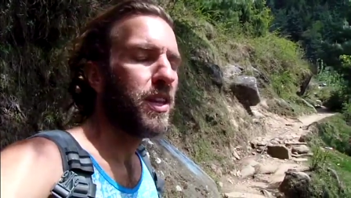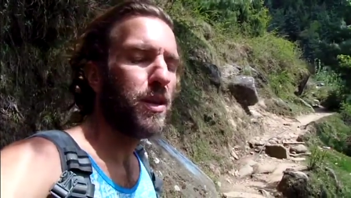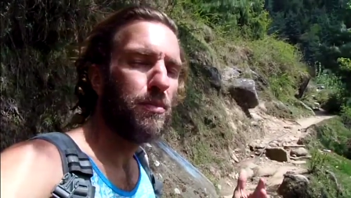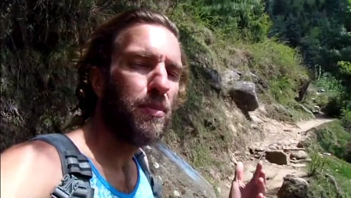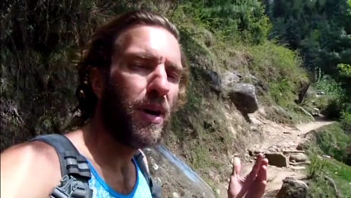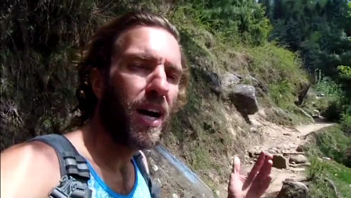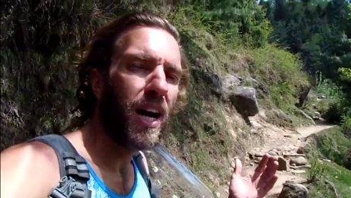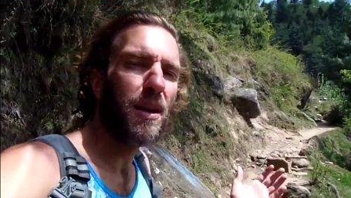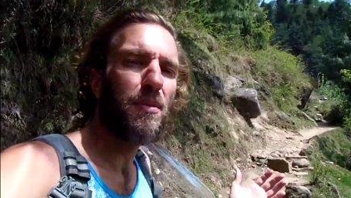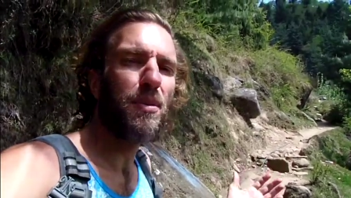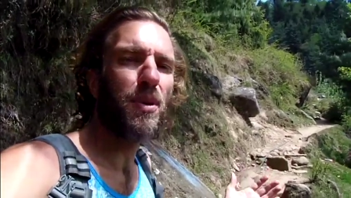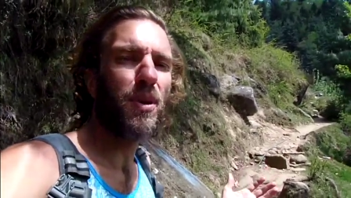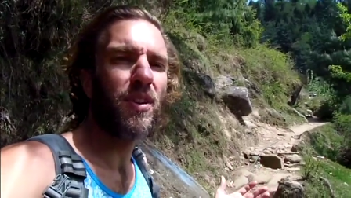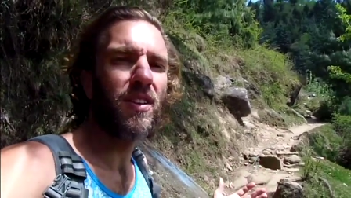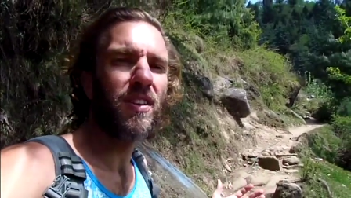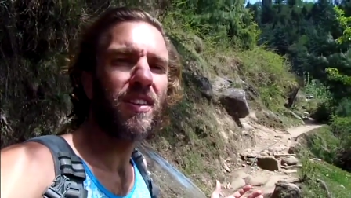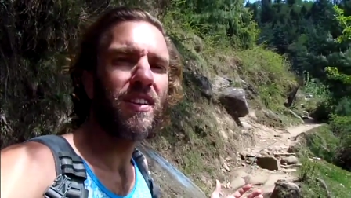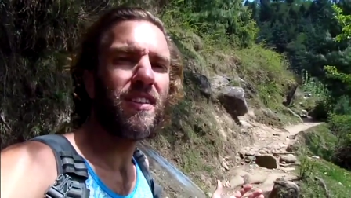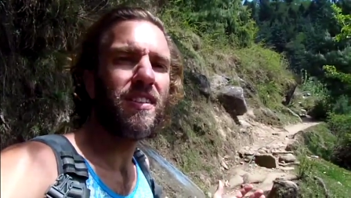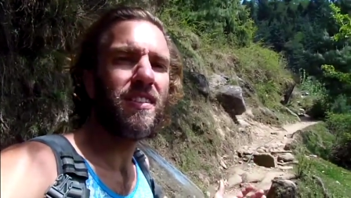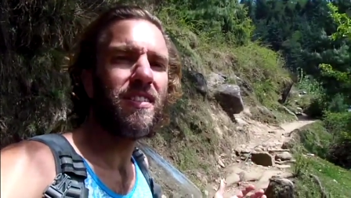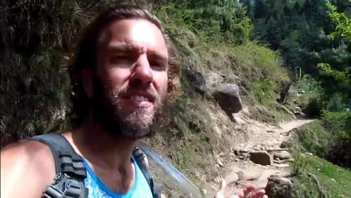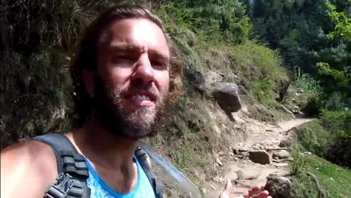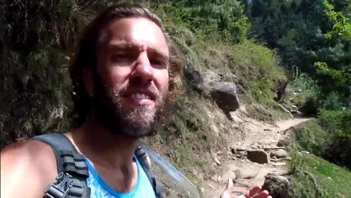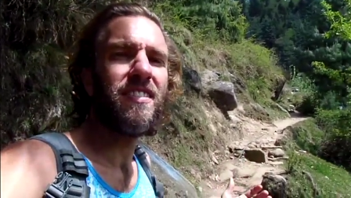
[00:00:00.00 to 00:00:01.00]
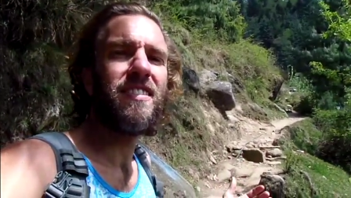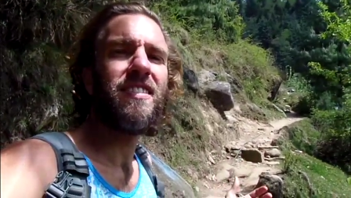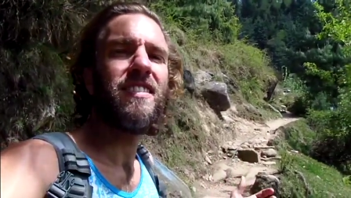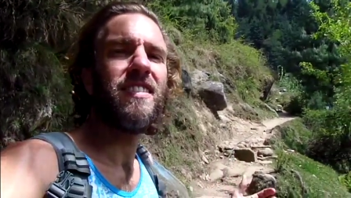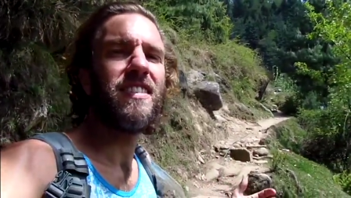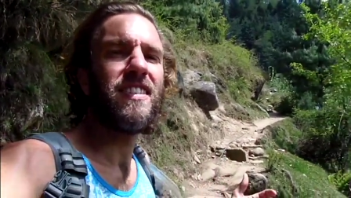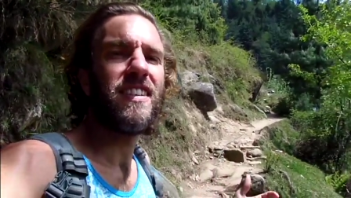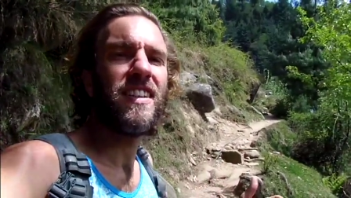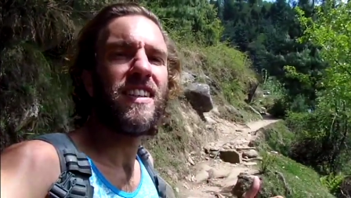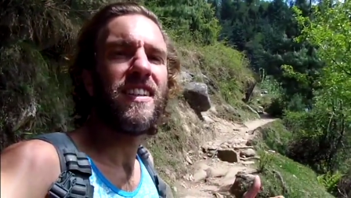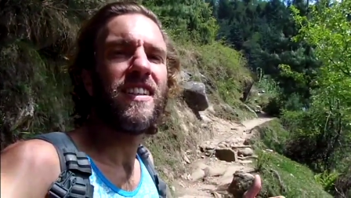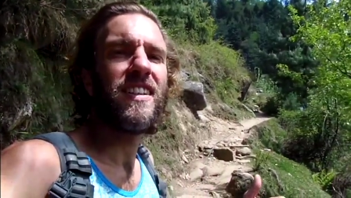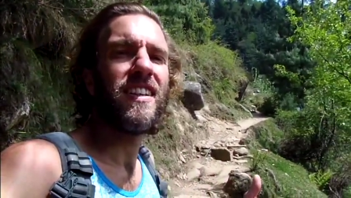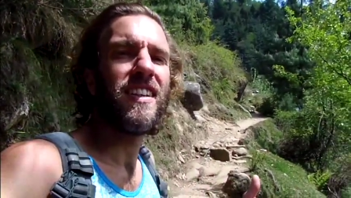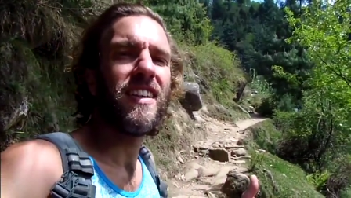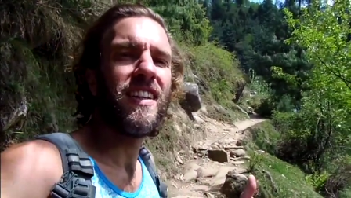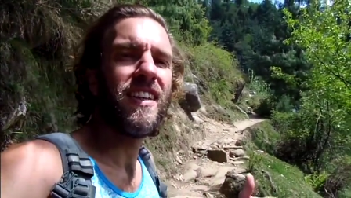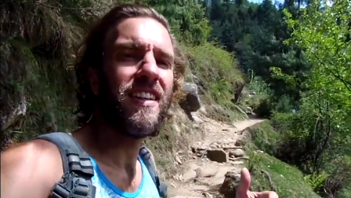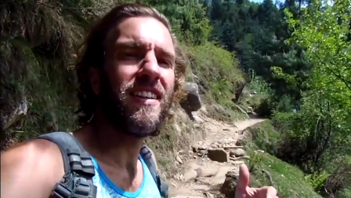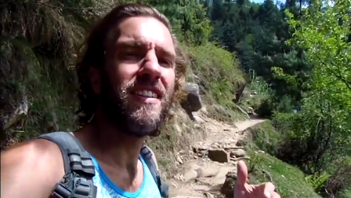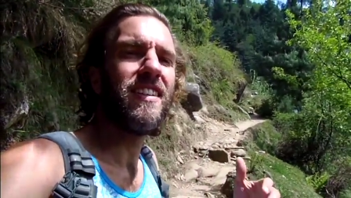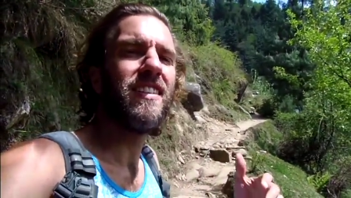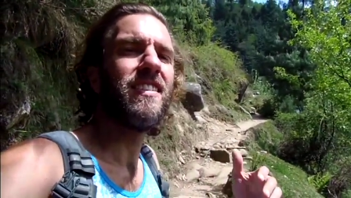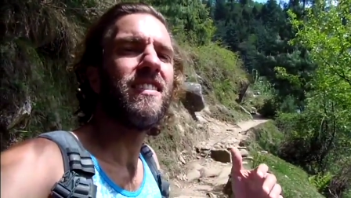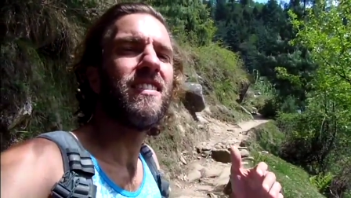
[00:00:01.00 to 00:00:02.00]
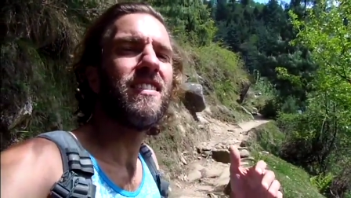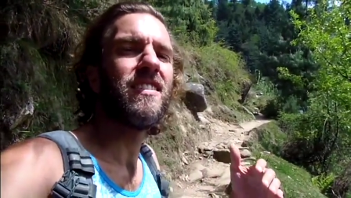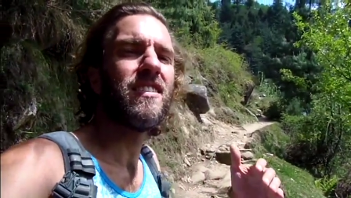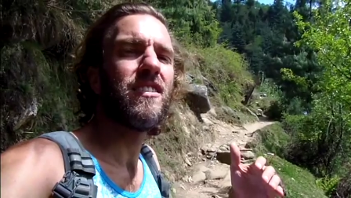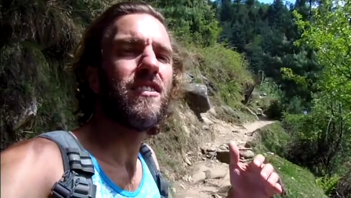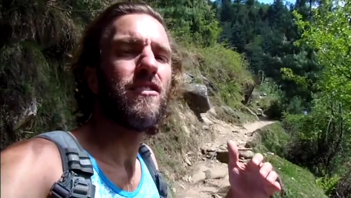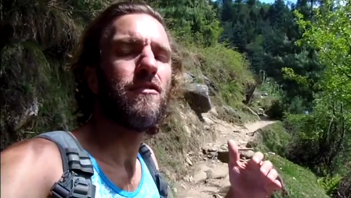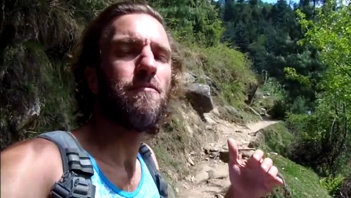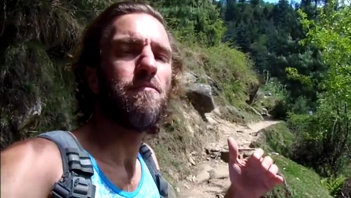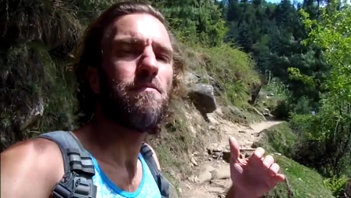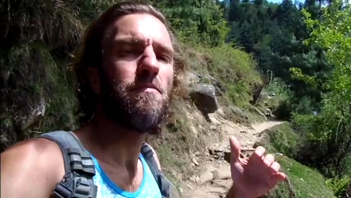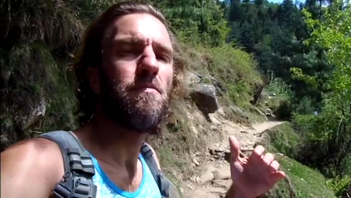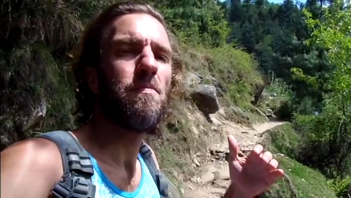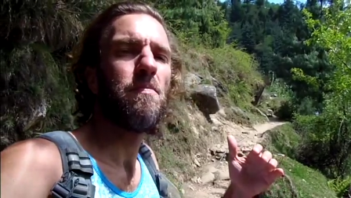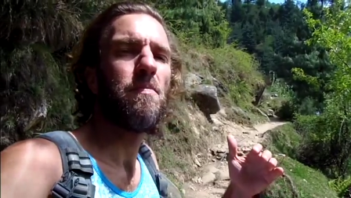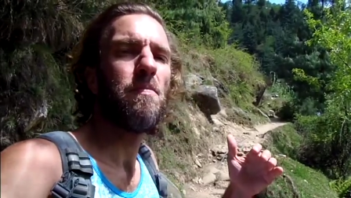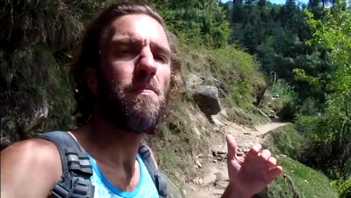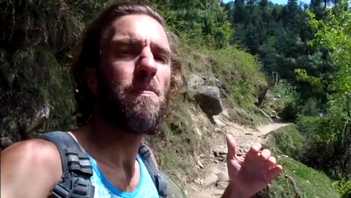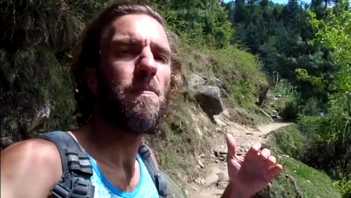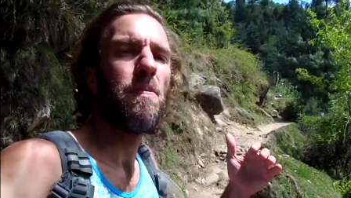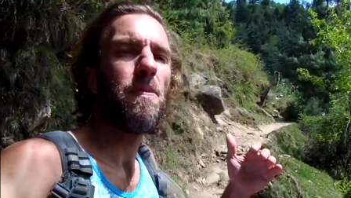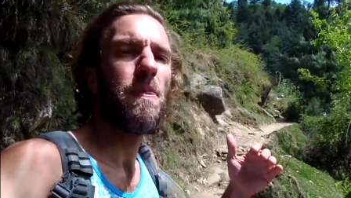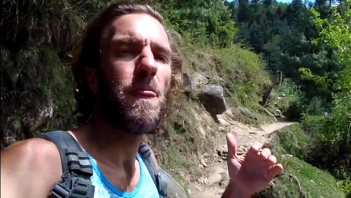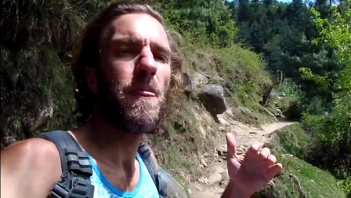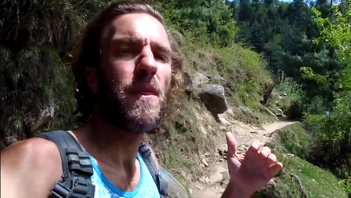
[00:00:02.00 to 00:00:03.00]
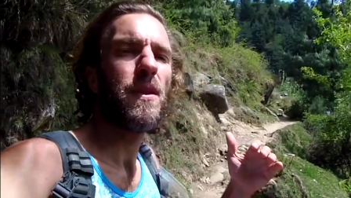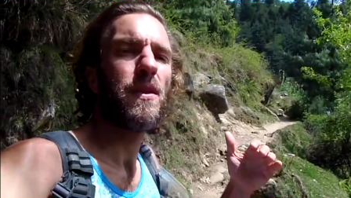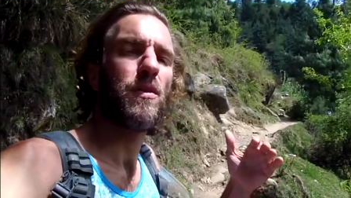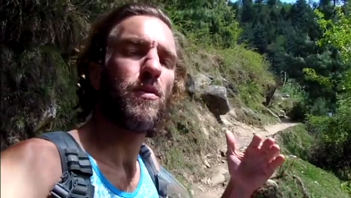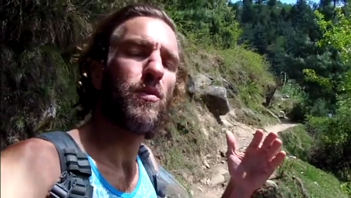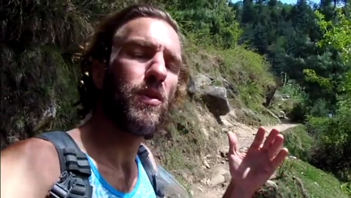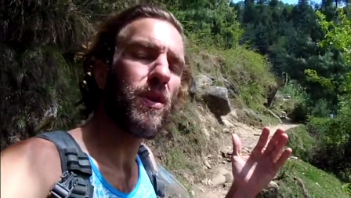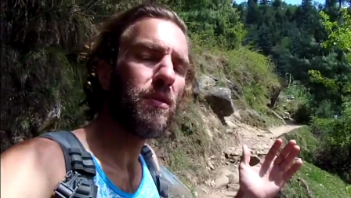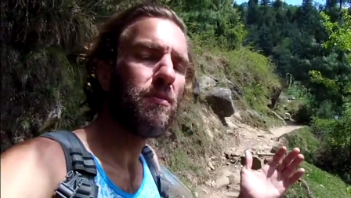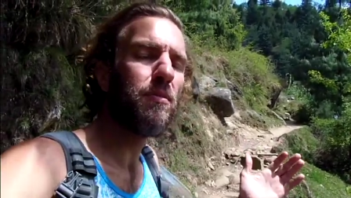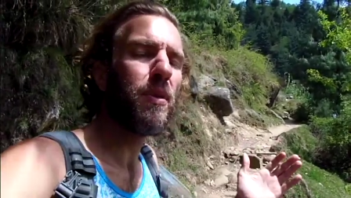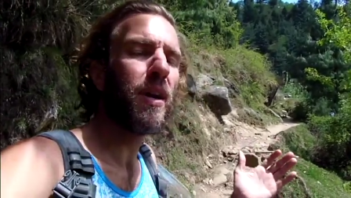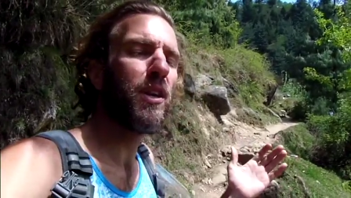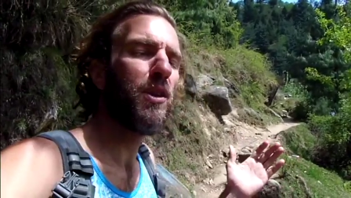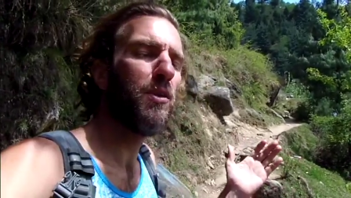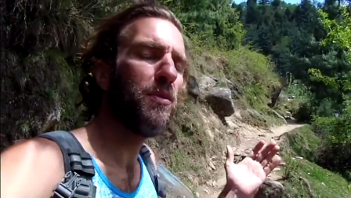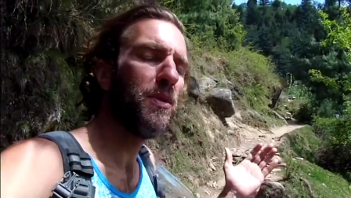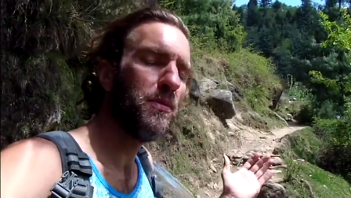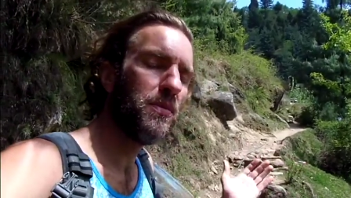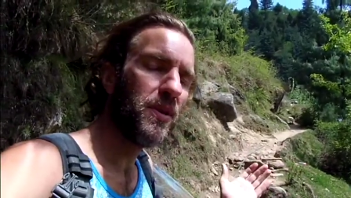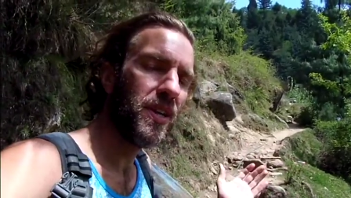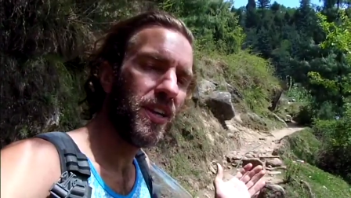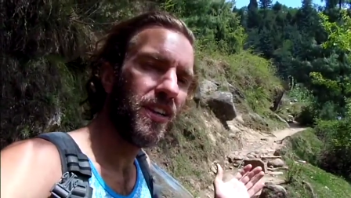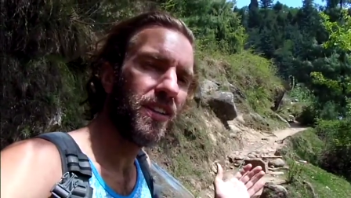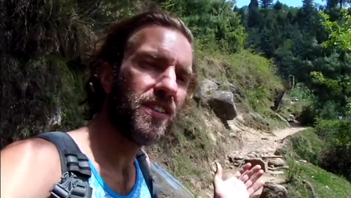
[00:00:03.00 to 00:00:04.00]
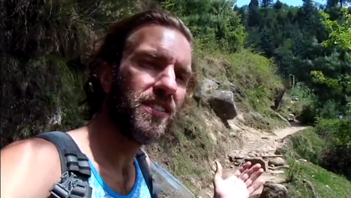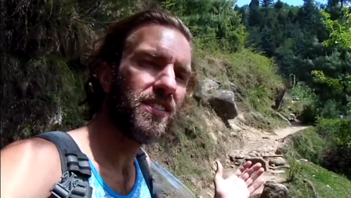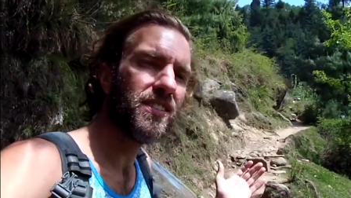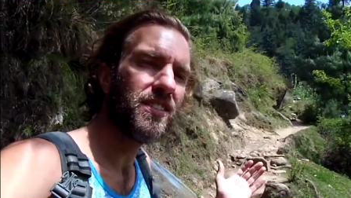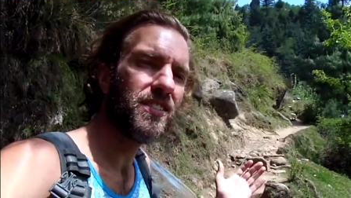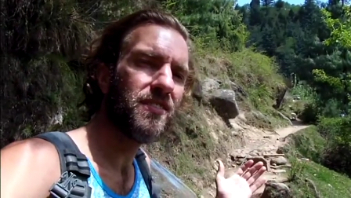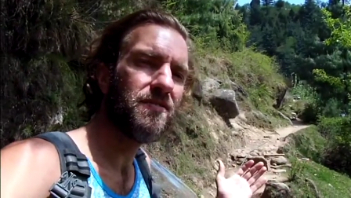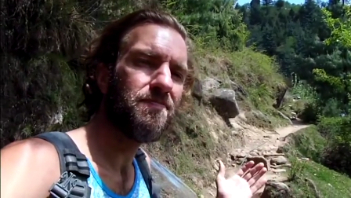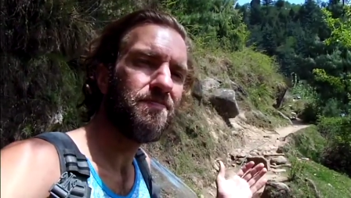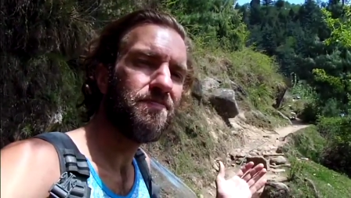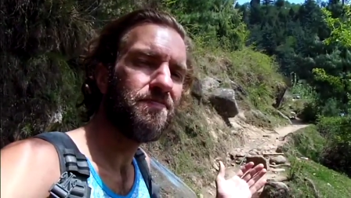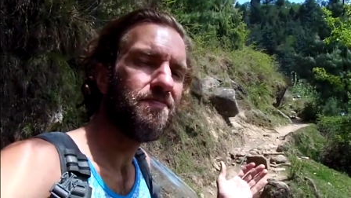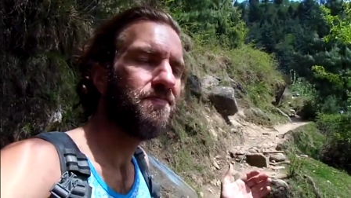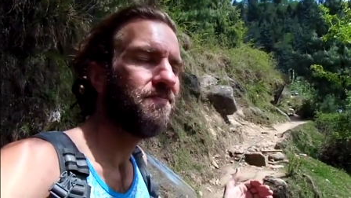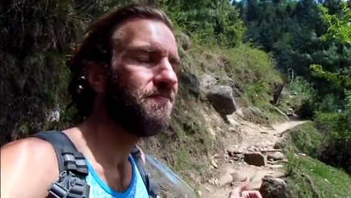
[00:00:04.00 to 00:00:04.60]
The Bible is written by human beings,